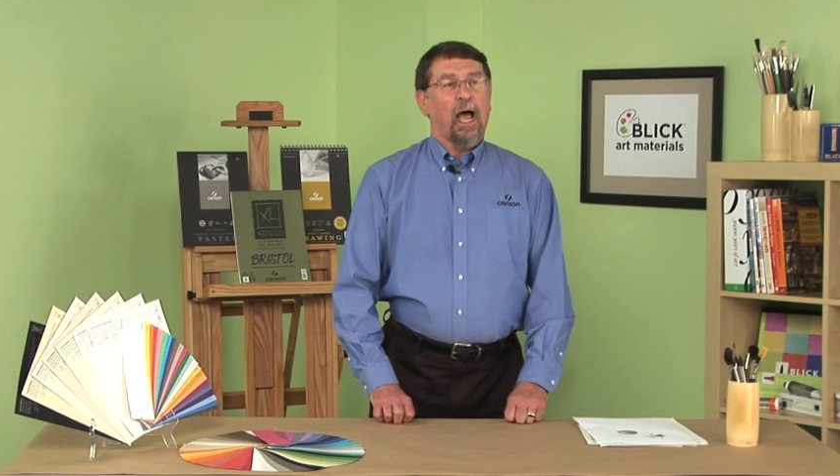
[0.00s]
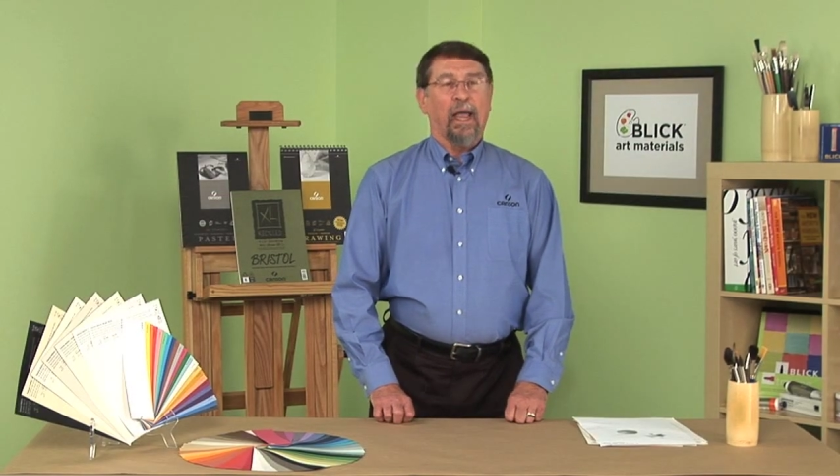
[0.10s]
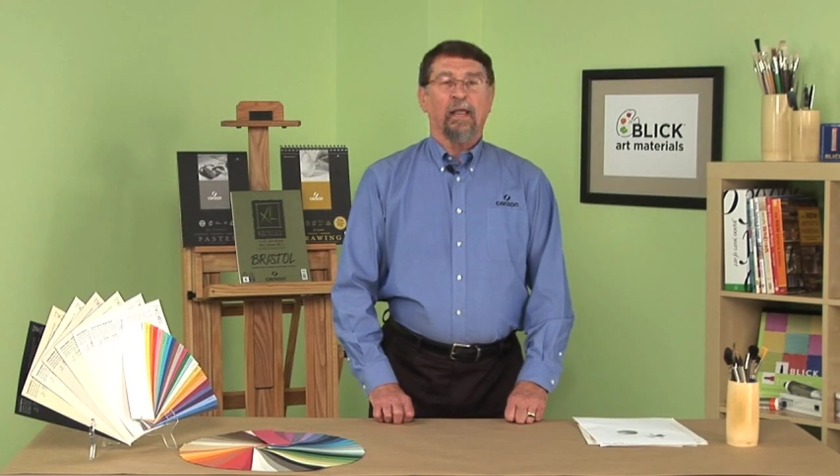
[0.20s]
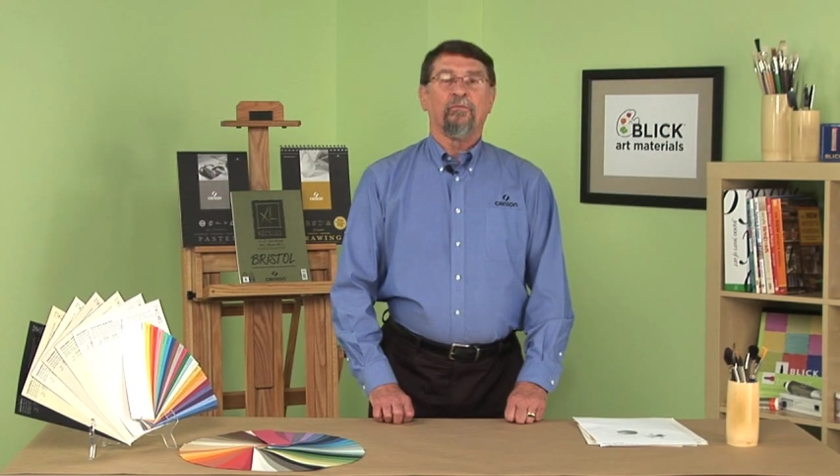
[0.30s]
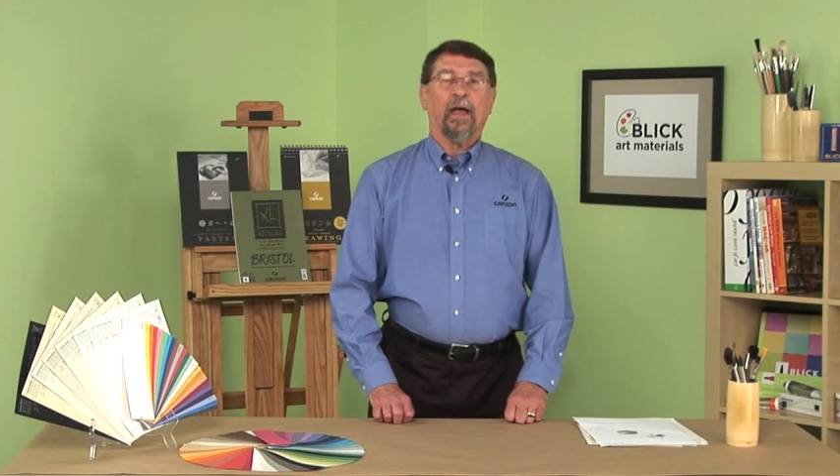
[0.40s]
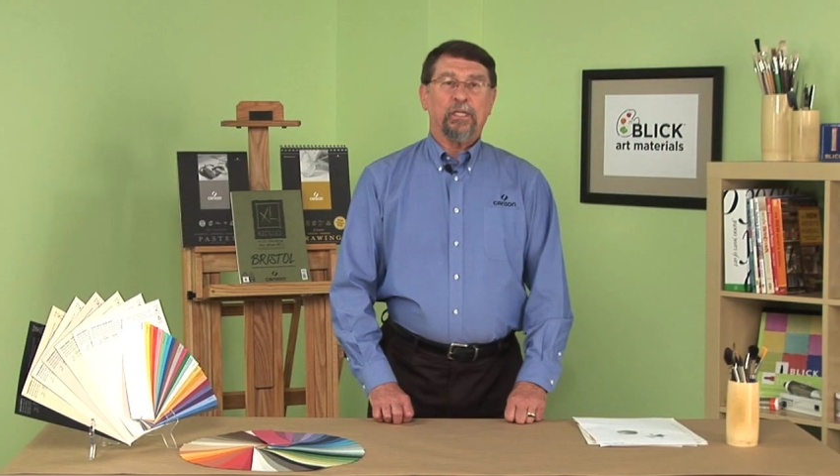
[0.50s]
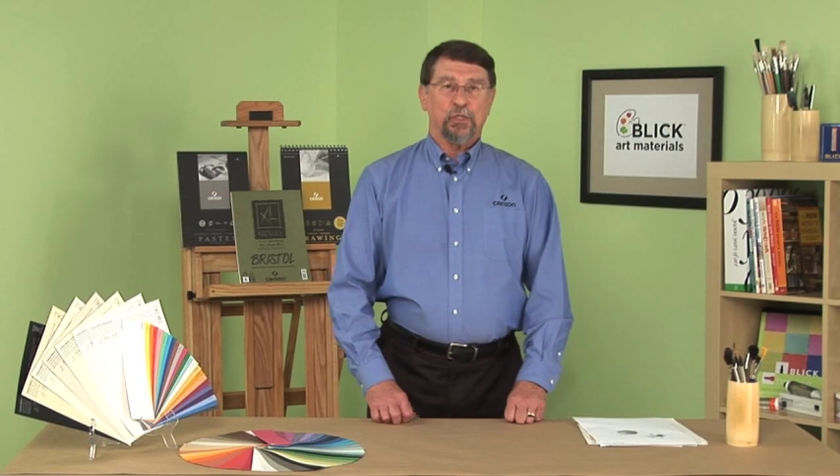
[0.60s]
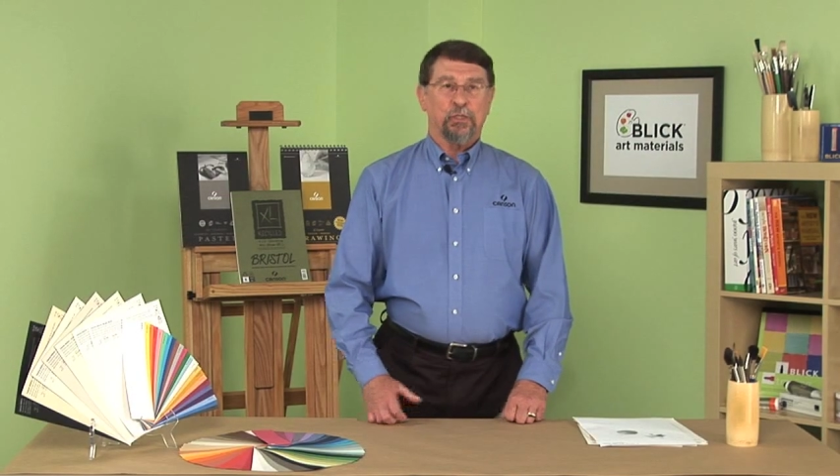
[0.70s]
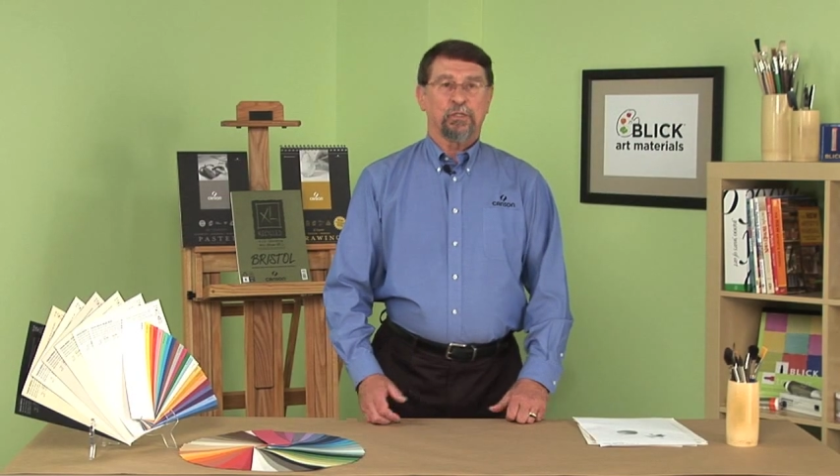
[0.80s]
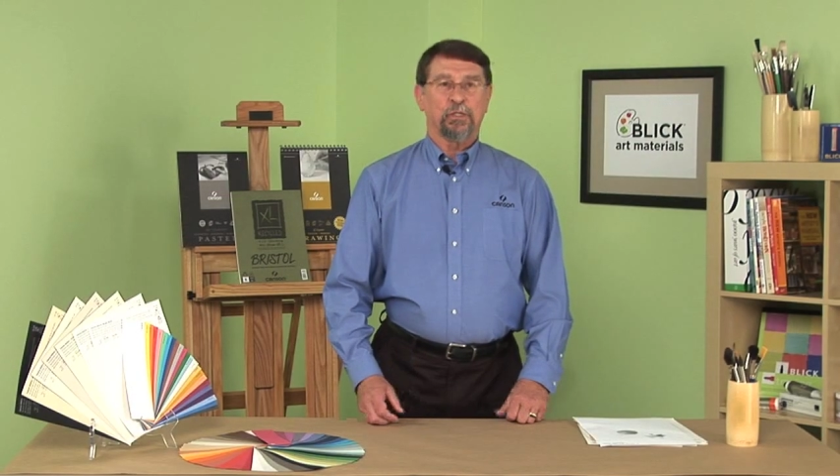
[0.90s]
I
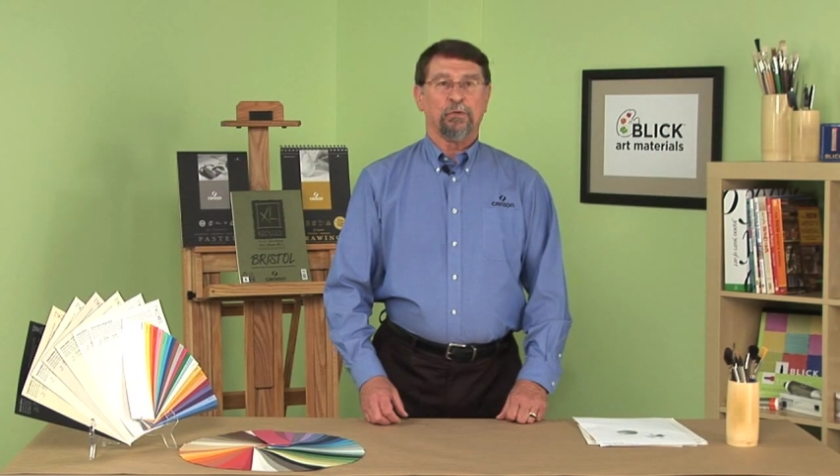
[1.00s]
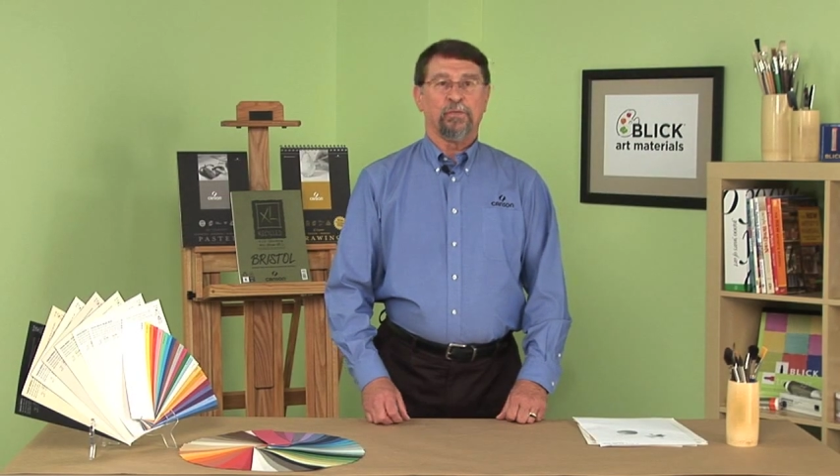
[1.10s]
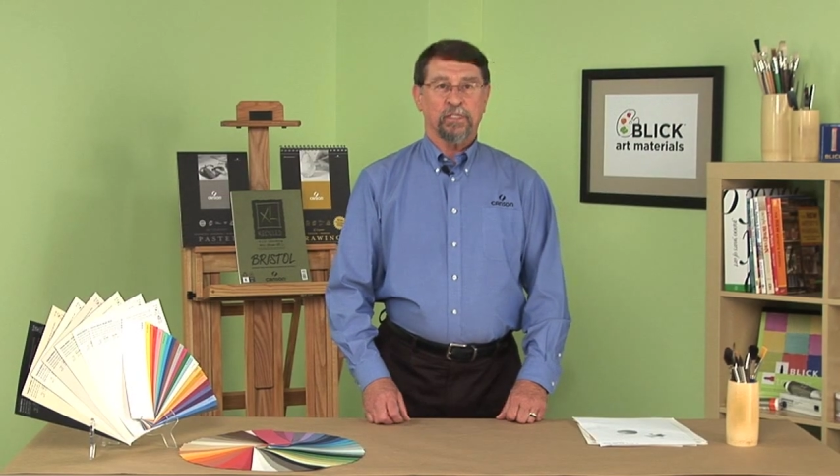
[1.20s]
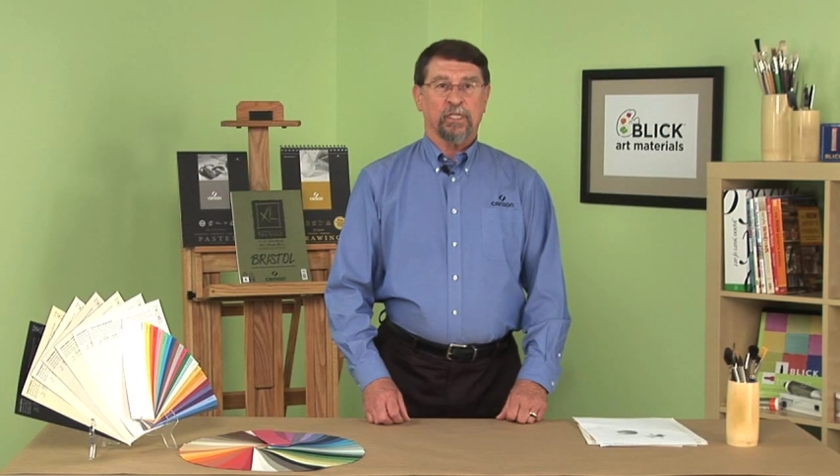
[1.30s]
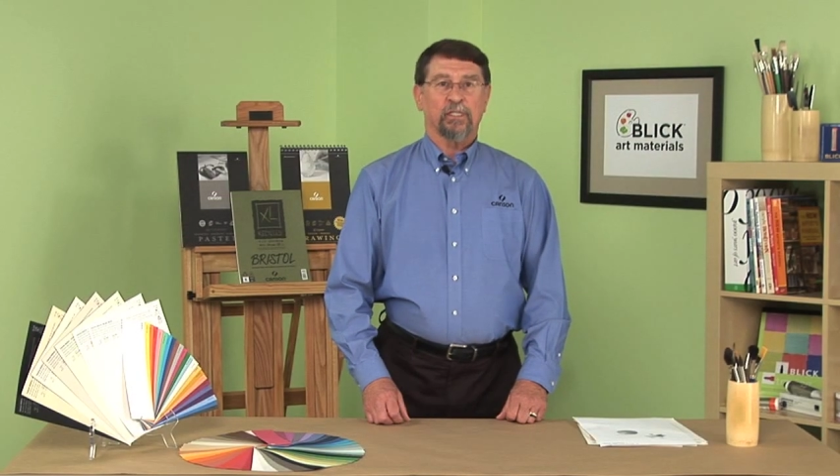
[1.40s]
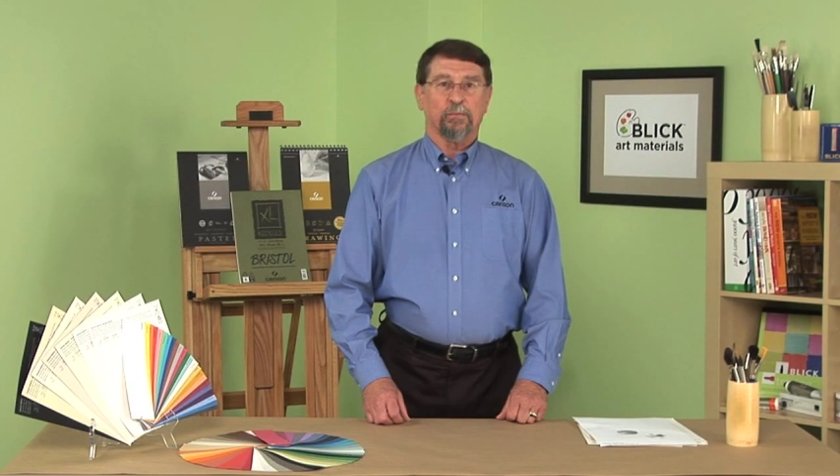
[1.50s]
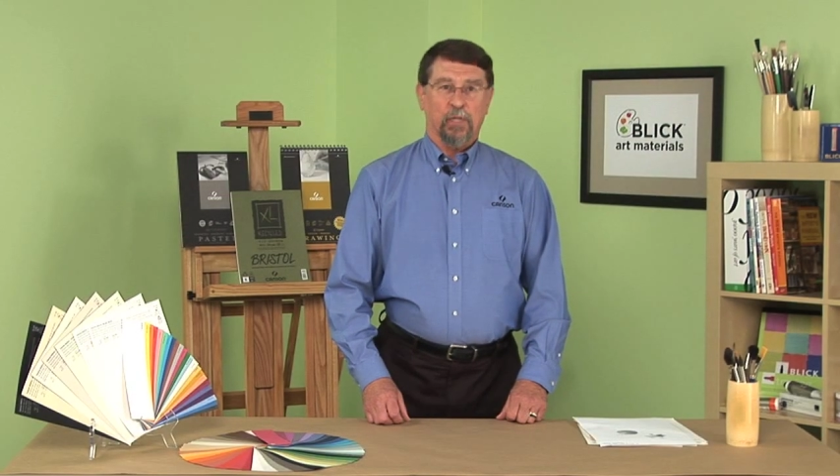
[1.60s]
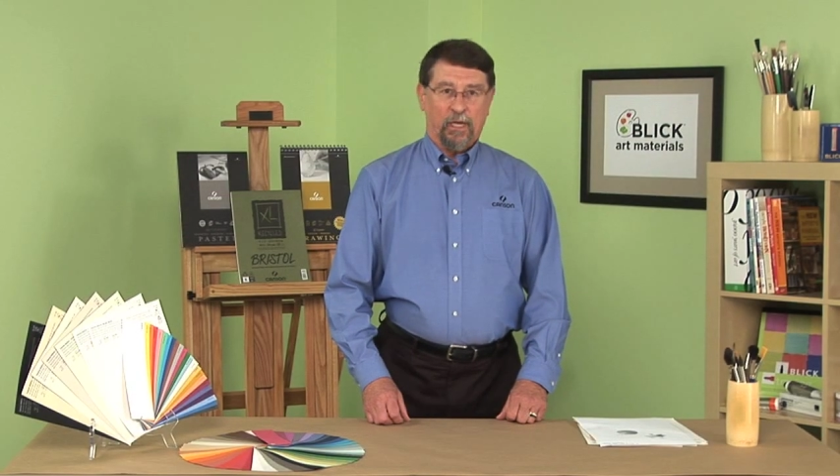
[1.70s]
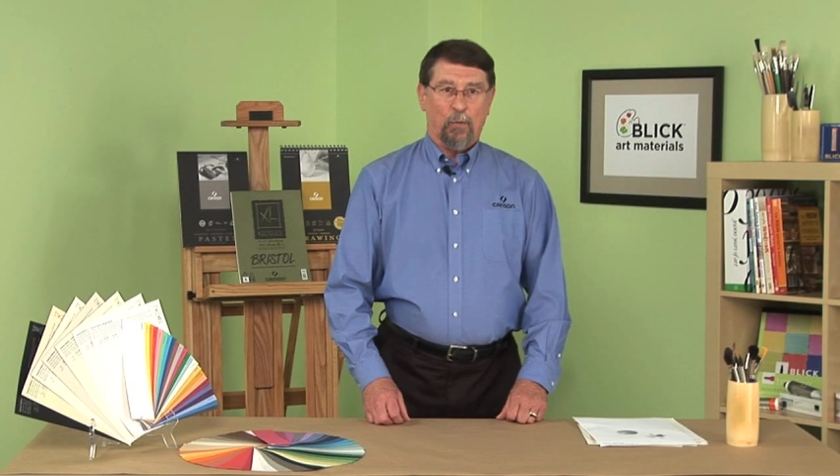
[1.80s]
invite you to visit the Blick